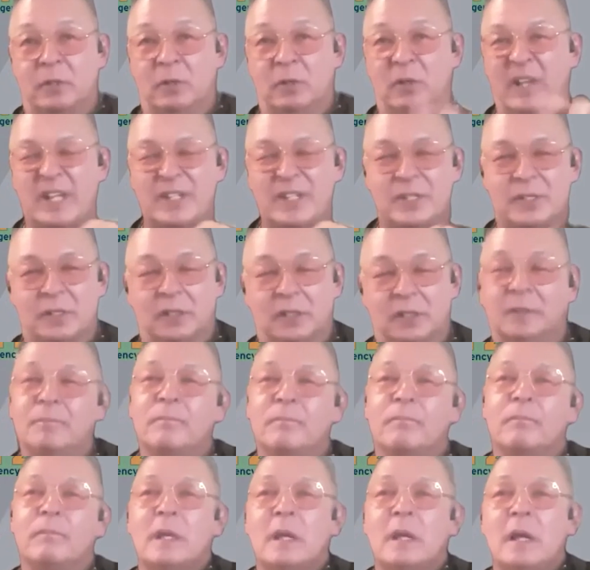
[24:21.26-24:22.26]
Olestra,
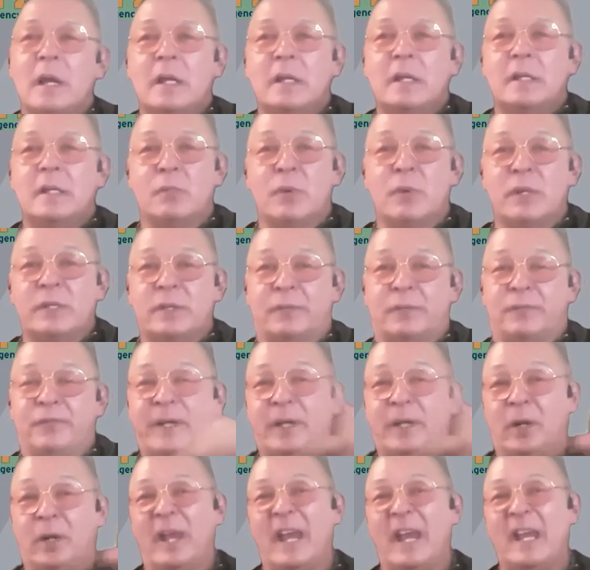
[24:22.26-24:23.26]
went to
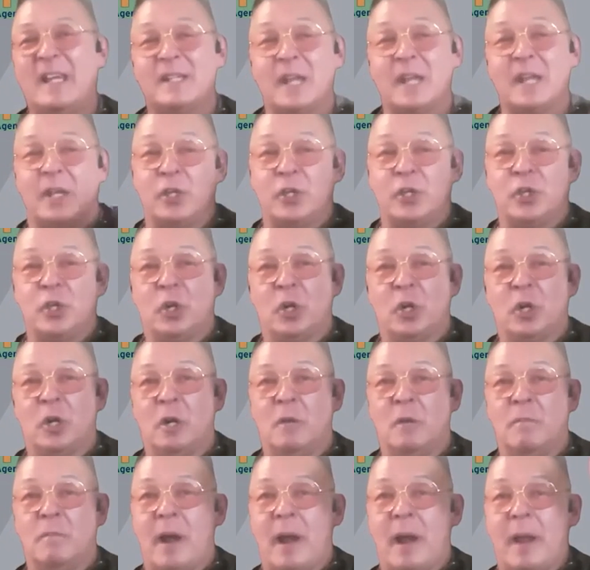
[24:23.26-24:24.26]
Frito-Lay, said,
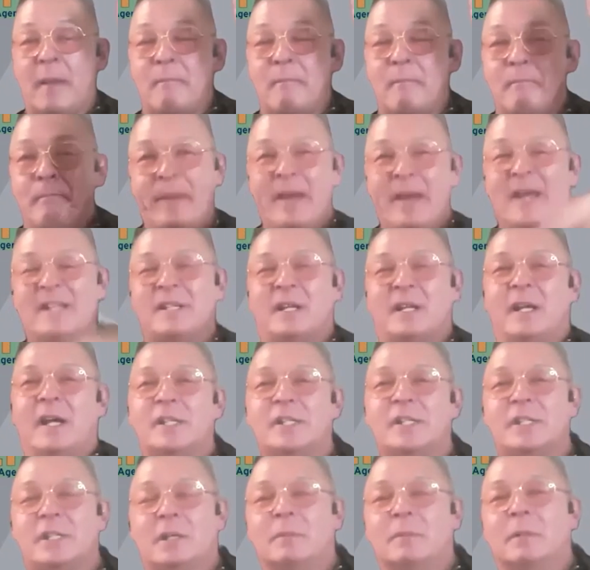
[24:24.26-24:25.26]
"You're my best
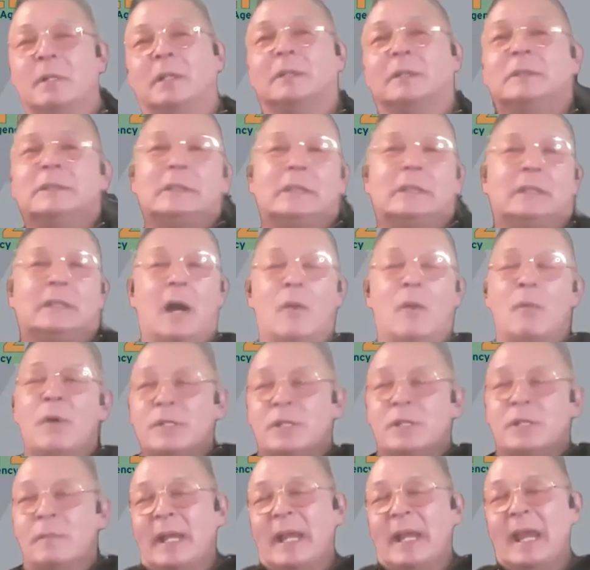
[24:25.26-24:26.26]
customer. I
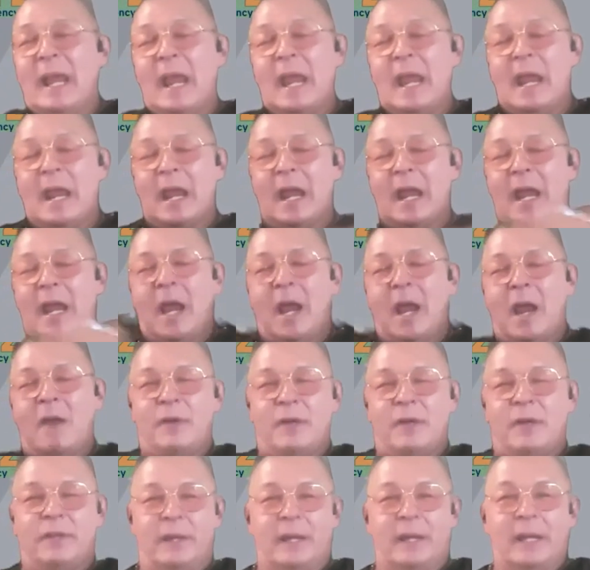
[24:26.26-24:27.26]
want you to make
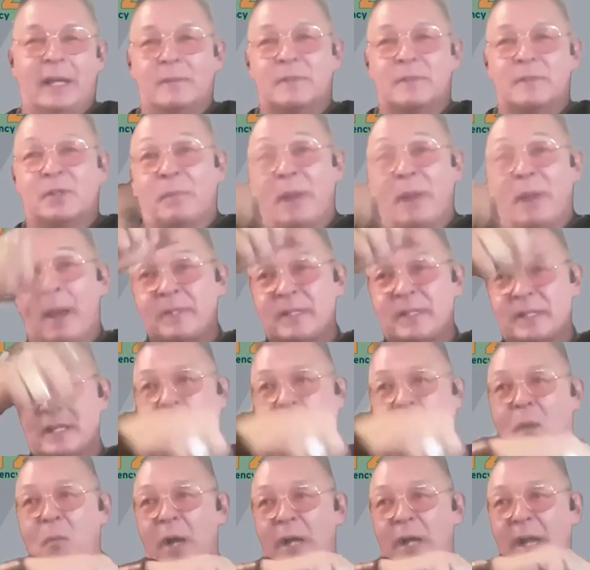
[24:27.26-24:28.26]
everything." And I'm sure Pepsi said,
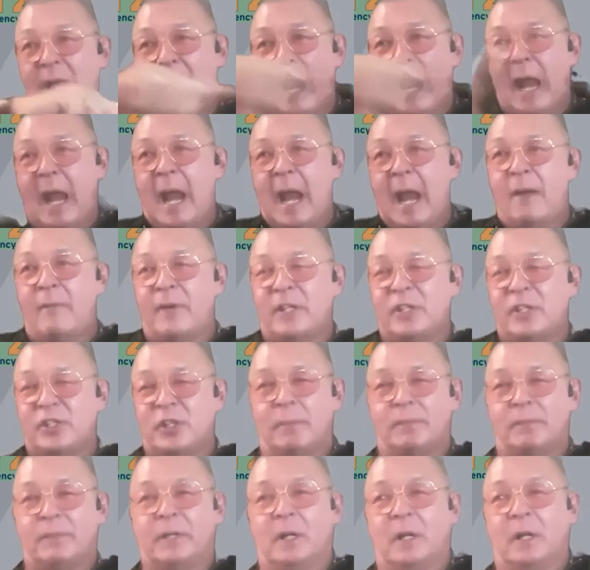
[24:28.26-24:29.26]
"I want every
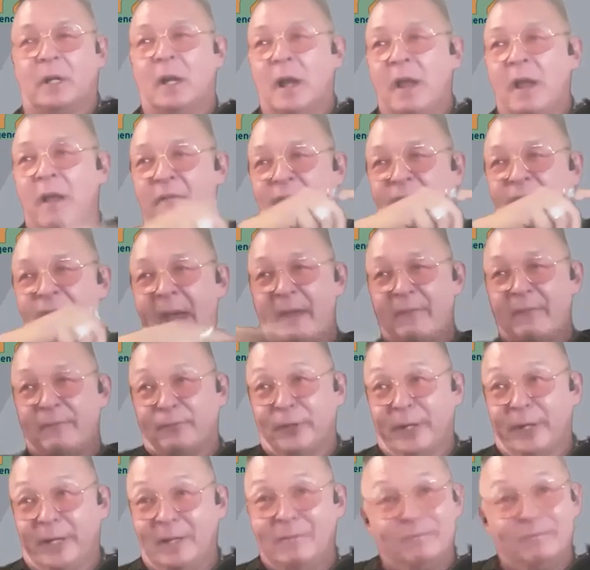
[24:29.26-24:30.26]
chip there
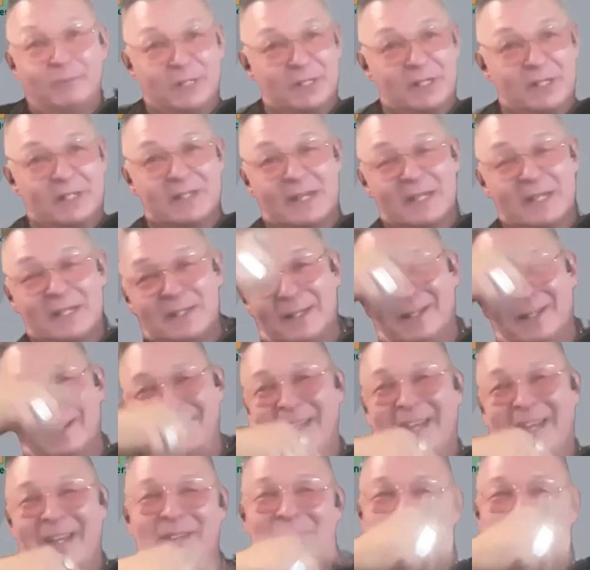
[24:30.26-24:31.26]
fat-free," just as they did
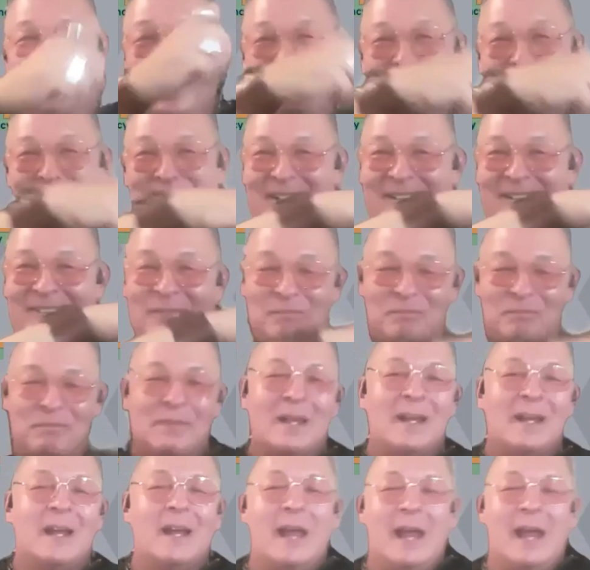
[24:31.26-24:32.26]
like Kraft.
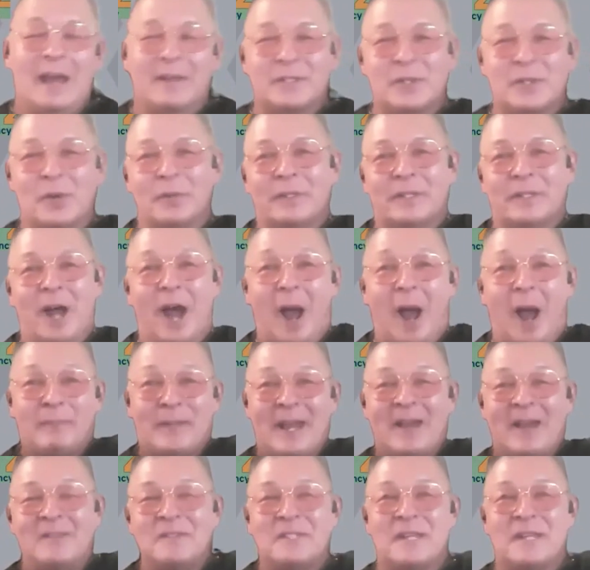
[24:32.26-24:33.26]
So top
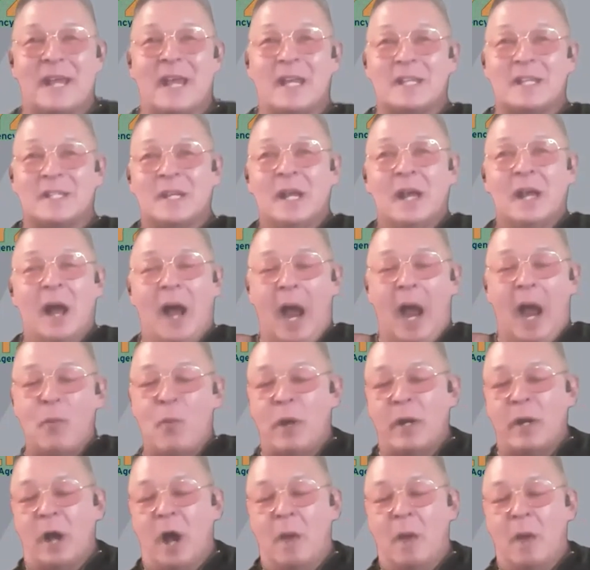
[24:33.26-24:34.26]
down says, "I
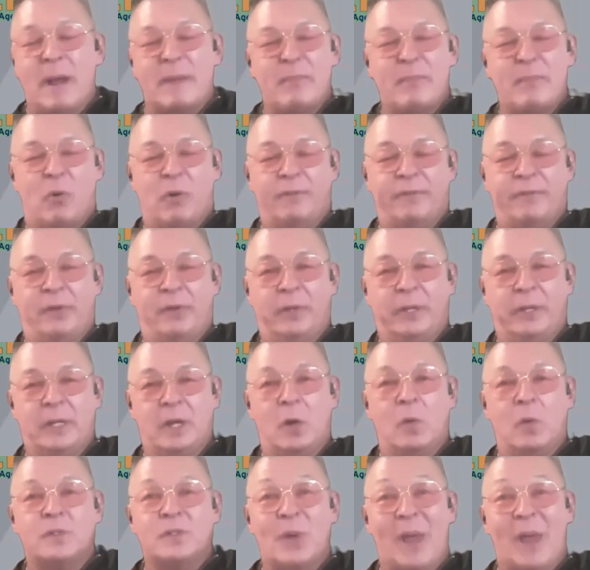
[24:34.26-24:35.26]
want all my
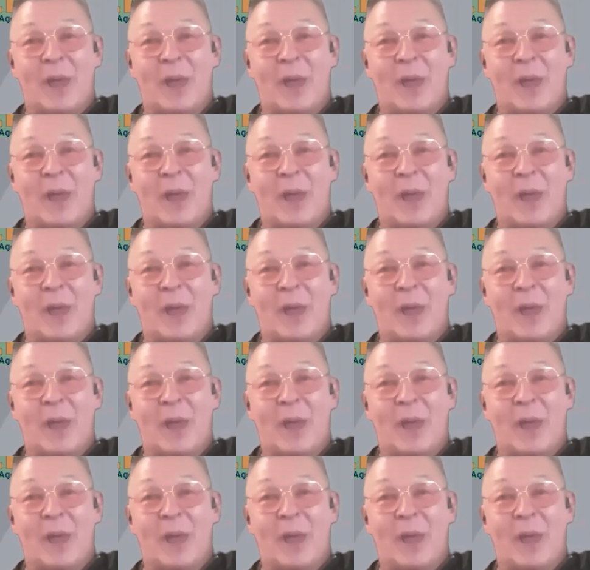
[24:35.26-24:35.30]
portfolio to